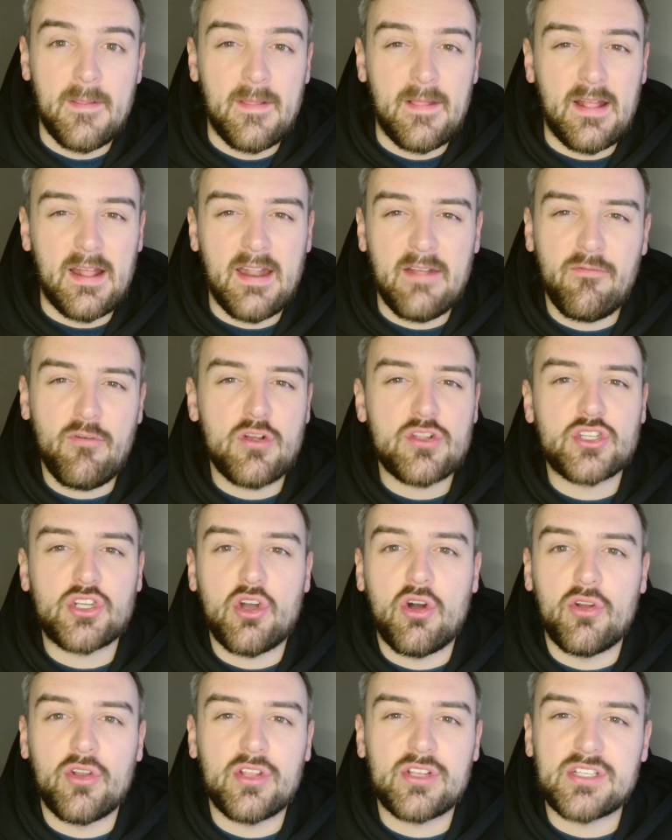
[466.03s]
And everyone's
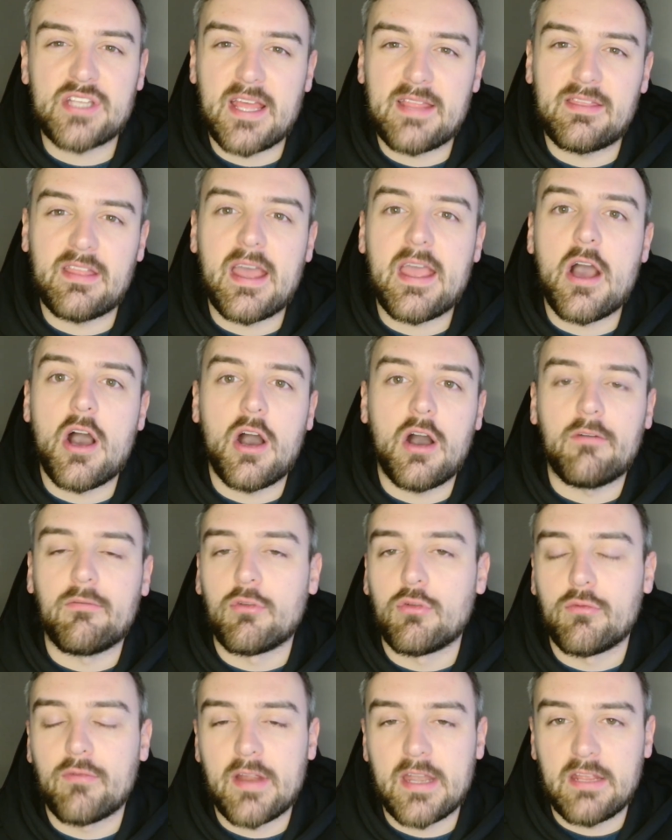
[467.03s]
kind of said they are
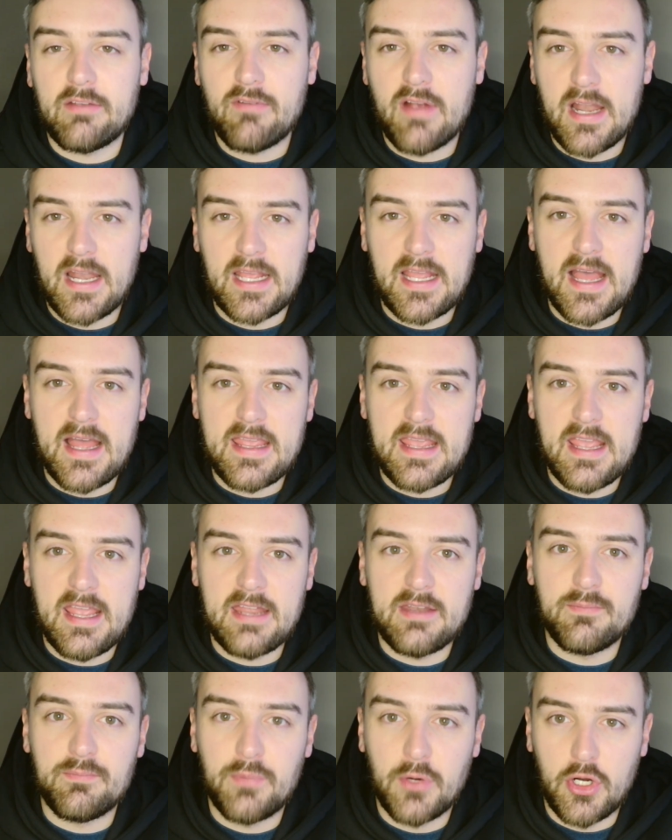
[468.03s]
already
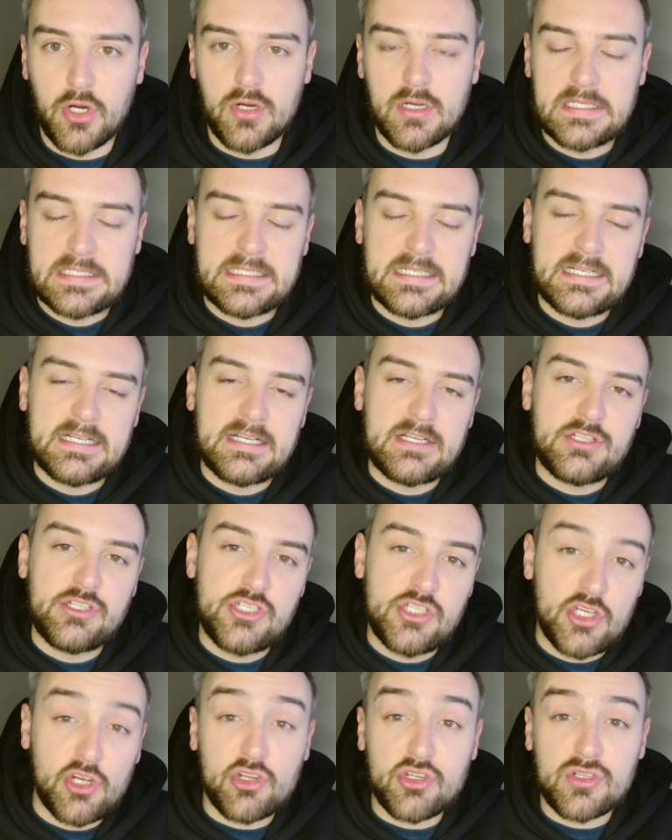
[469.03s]
relegated, but
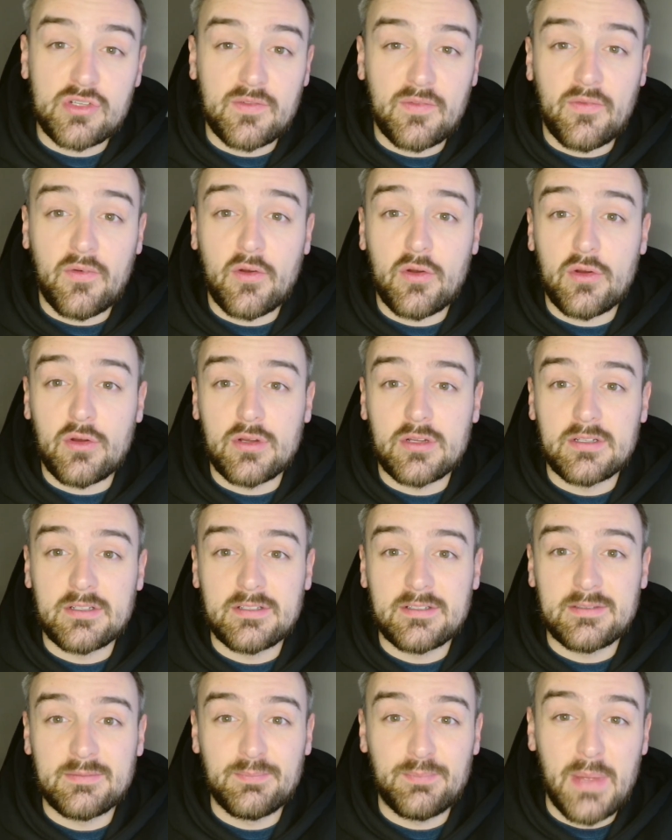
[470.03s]
just for
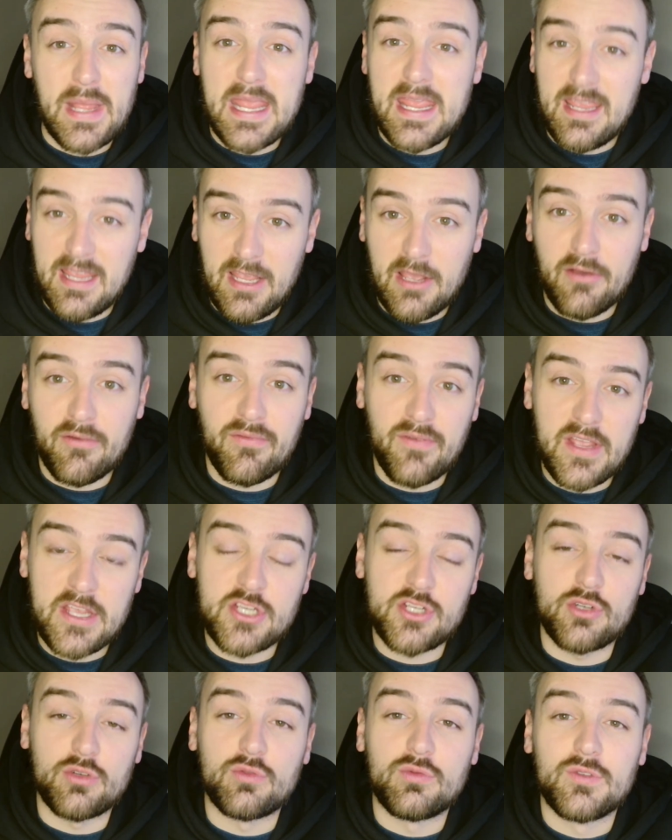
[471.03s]
being
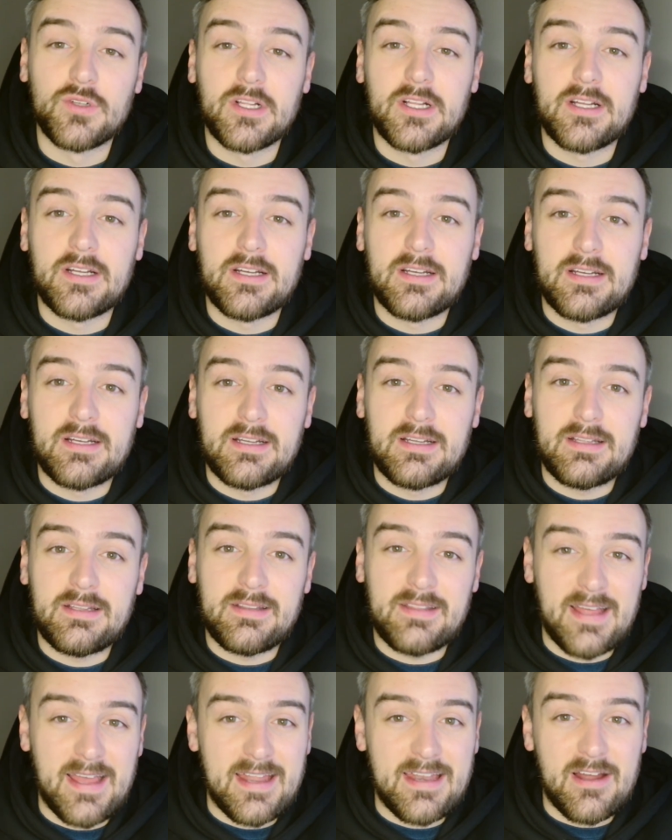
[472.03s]
official,
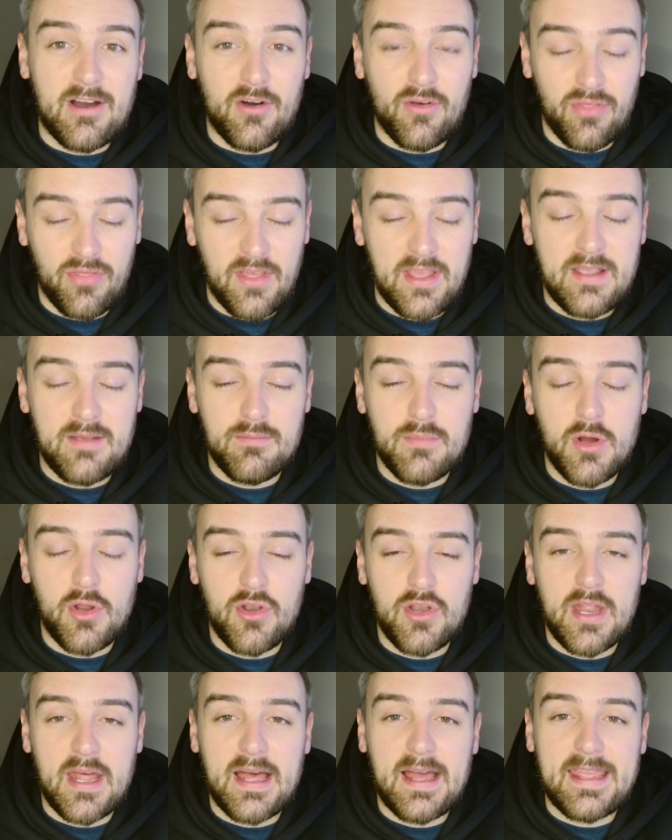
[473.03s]
then I think
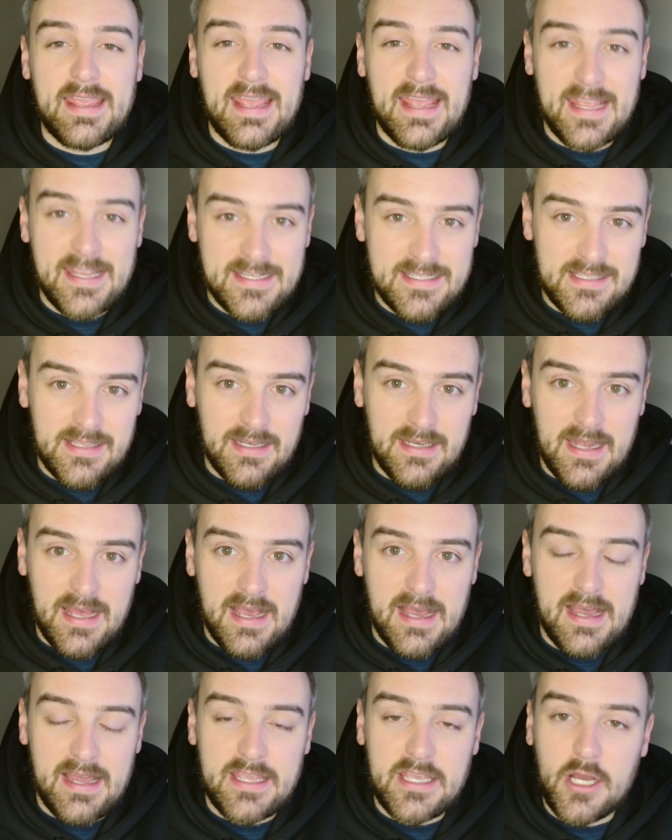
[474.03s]
Monday is the
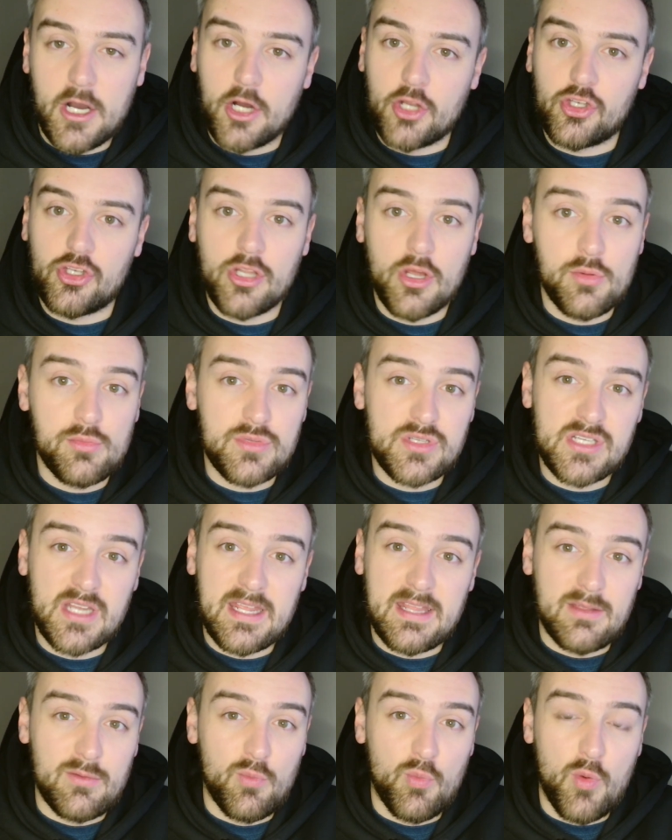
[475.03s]
day. I don't
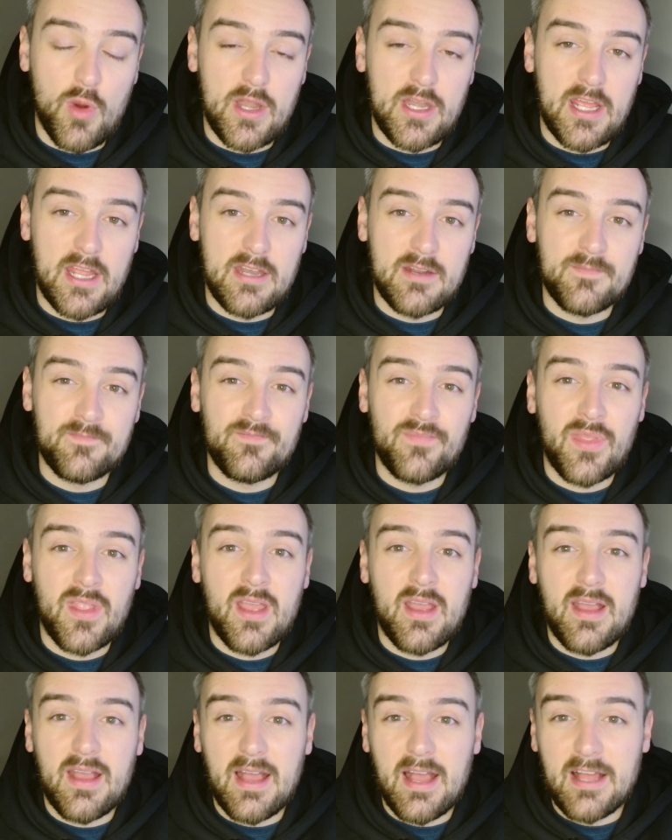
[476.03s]
see them winning.
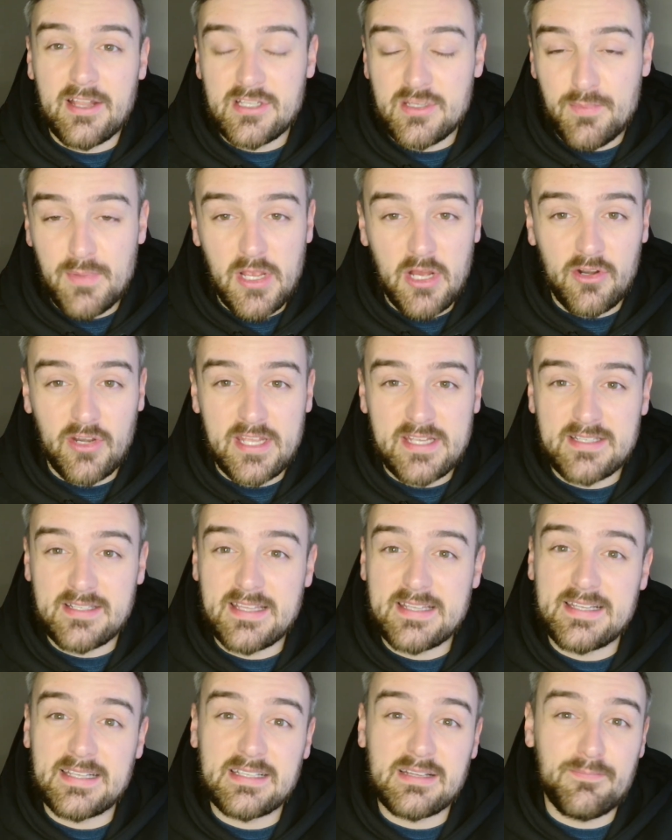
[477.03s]
And to be honest,
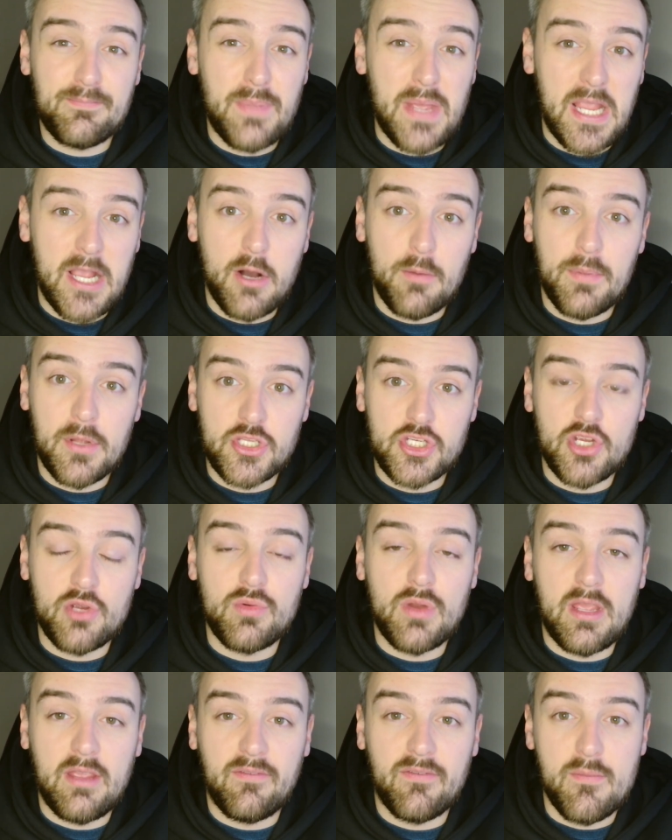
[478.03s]
this is a big
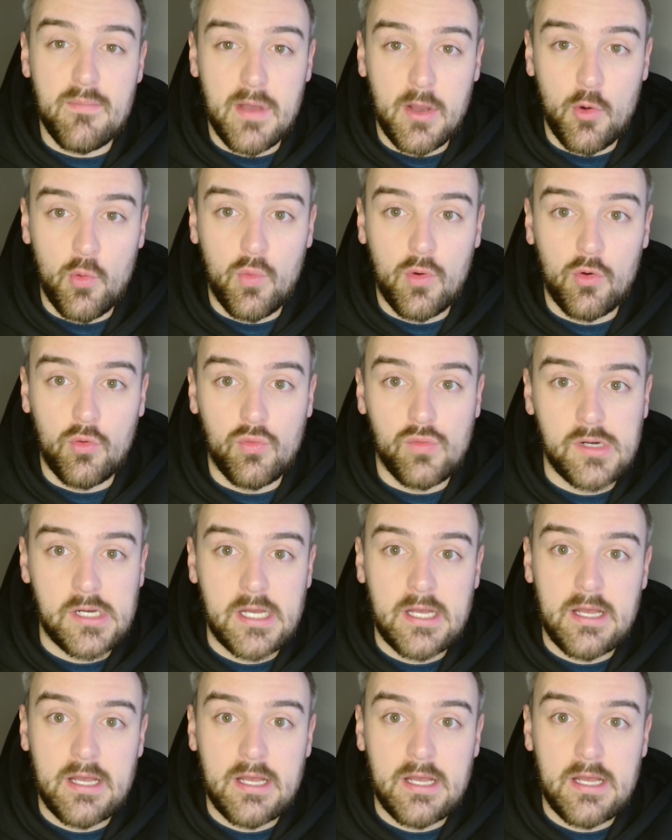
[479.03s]
opportunity for Millwall.